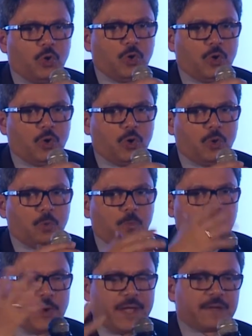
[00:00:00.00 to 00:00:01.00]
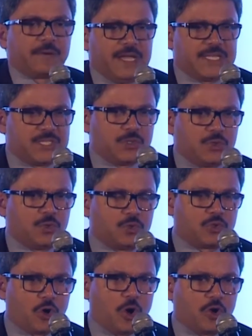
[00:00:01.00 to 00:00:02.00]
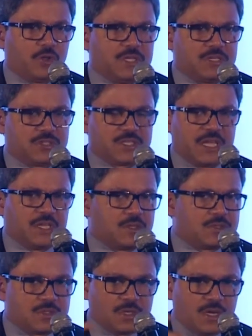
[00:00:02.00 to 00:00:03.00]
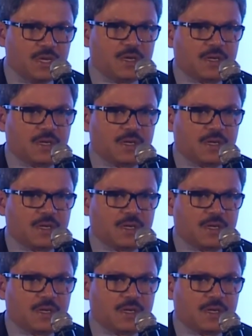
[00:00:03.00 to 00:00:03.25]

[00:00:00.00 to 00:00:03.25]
Uh, who agreed to talk on these things uh,